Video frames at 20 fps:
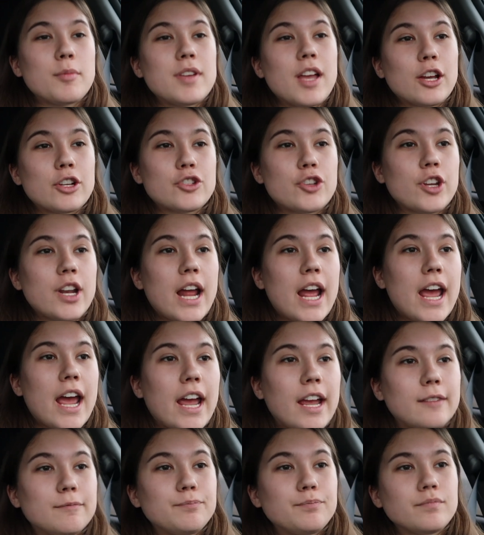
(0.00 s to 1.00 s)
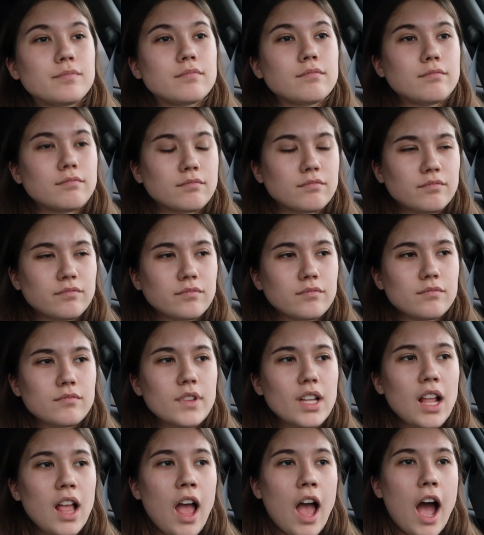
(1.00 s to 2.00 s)
yesterday
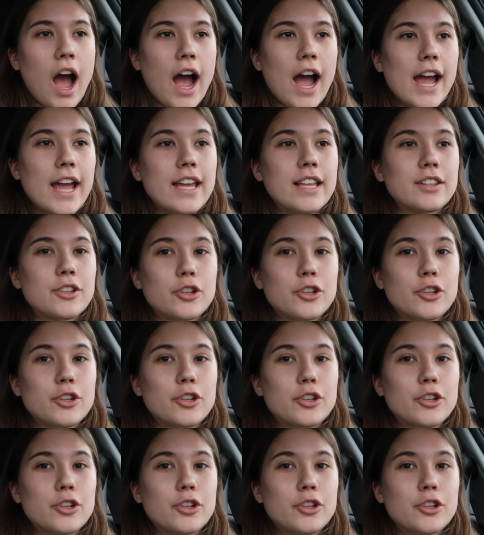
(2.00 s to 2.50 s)
I